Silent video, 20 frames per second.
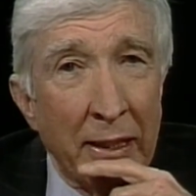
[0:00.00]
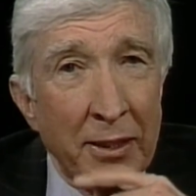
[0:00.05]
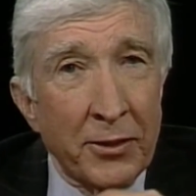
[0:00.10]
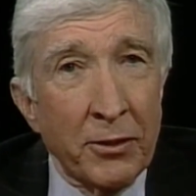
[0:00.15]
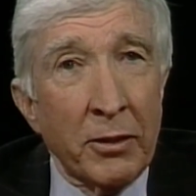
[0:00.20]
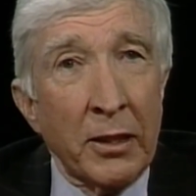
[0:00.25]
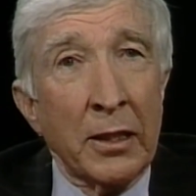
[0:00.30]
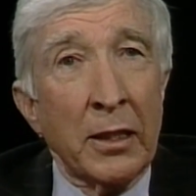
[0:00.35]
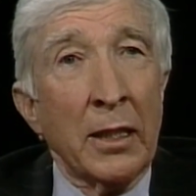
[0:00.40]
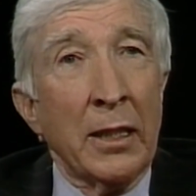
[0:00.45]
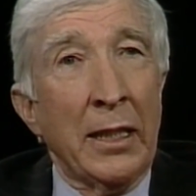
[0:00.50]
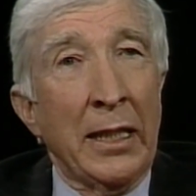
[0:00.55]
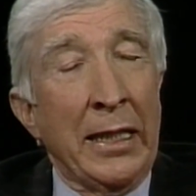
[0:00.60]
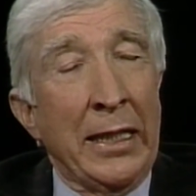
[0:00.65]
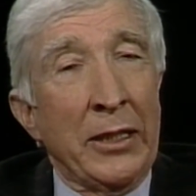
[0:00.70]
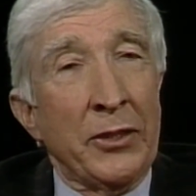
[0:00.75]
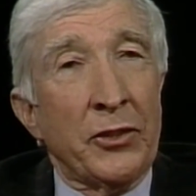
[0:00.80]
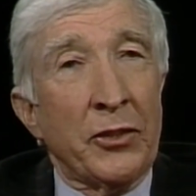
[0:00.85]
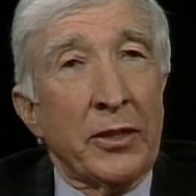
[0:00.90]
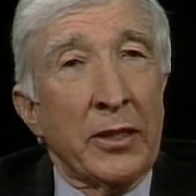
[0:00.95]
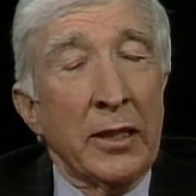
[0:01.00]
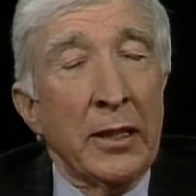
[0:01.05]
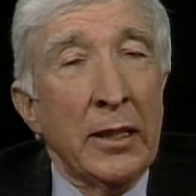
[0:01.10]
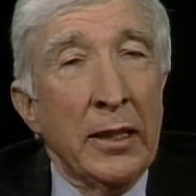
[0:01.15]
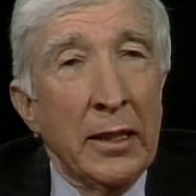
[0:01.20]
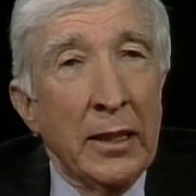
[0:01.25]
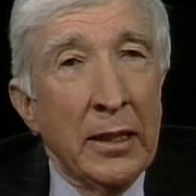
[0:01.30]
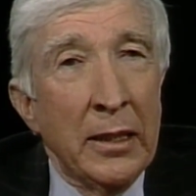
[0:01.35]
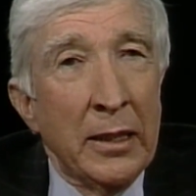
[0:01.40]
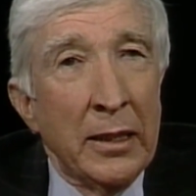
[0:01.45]
it's sort of the last,
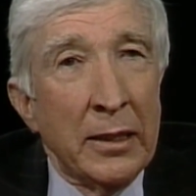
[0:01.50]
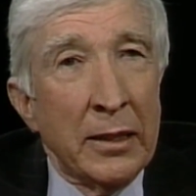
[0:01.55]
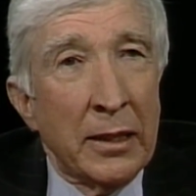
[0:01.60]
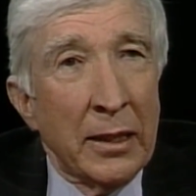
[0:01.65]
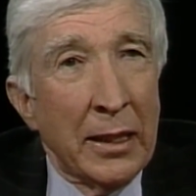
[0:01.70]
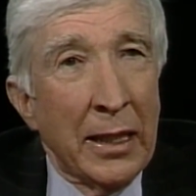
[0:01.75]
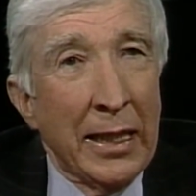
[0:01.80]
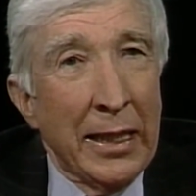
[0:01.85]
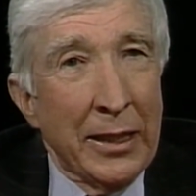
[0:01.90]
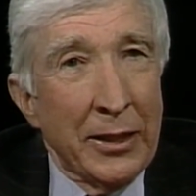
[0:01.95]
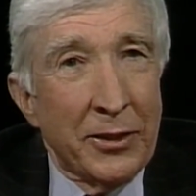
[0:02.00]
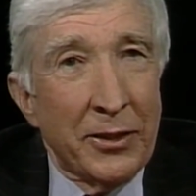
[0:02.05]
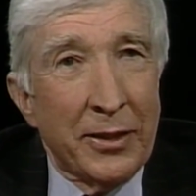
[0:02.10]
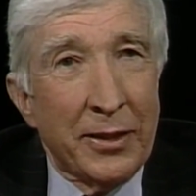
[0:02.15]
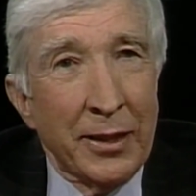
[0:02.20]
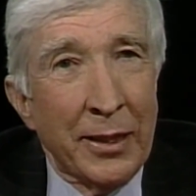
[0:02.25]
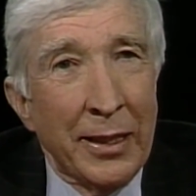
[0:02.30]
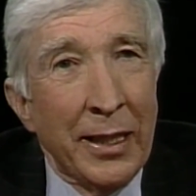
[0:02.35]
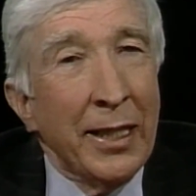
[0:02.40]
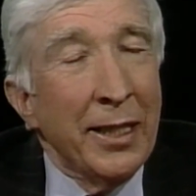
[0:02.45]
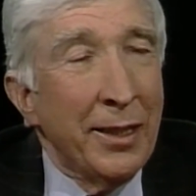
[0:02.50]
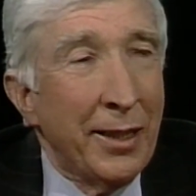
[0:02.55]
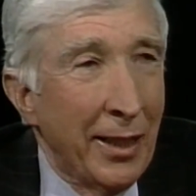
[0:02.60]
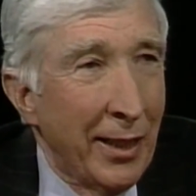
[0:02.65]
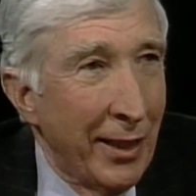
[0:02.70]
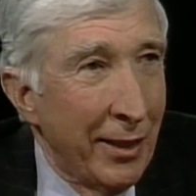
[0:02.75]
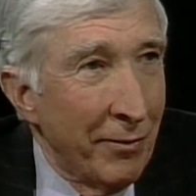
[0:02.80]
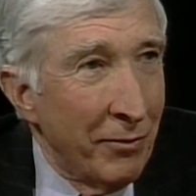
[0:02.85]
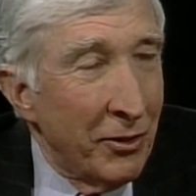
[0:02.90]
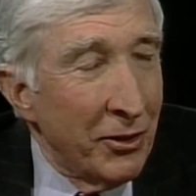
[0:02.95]
the last uh,
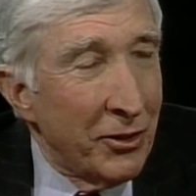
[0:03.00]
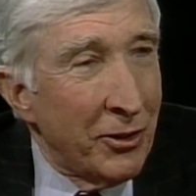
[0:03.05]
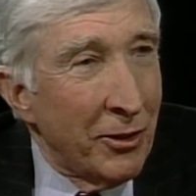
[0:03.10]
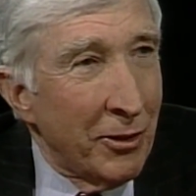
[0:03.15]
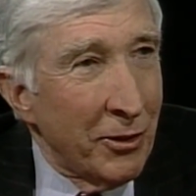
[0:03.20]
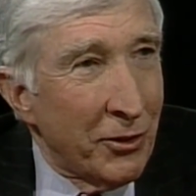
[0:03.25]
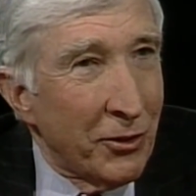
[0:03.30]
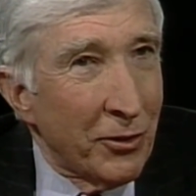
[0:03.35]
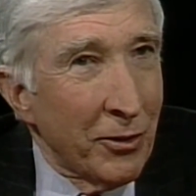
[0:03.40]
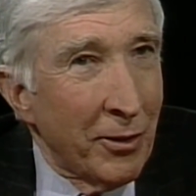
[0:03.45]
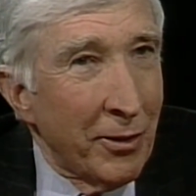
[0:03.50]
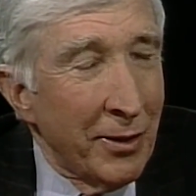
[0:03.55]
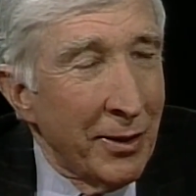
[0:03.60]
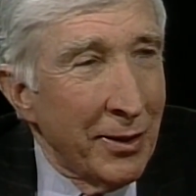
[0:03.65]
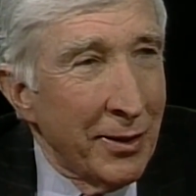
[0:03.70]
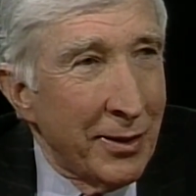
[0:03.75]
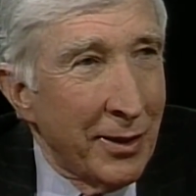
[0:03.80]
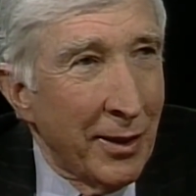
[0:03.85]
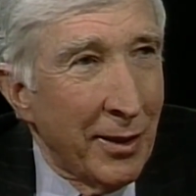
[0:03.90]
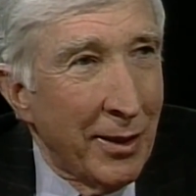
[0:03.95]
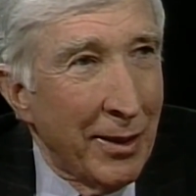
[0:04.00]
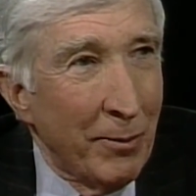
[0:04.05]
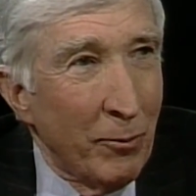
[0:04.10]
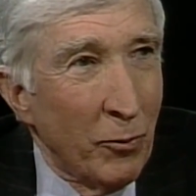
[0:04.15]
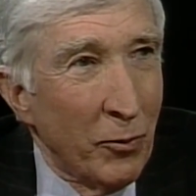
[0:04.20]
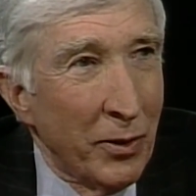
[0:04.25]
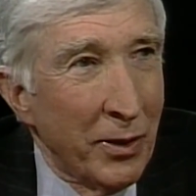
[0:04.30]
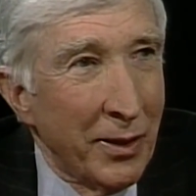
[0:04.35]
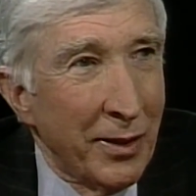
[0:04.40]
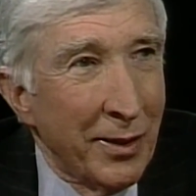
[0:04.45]
heyday of the short story, a
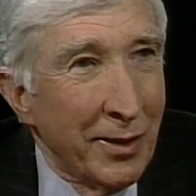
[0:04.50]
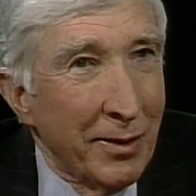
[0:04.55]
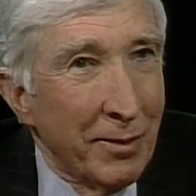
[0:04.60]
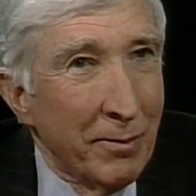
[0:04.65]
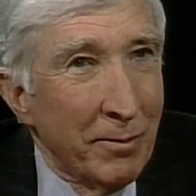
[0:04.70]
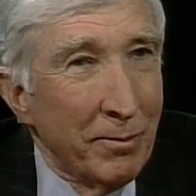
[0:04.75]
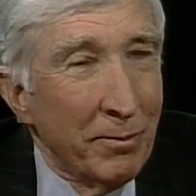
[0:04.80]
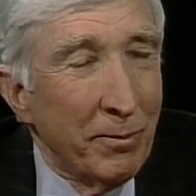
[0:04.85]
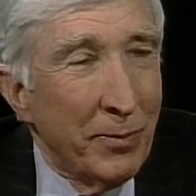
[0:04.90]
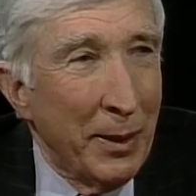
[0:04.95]
time when uh,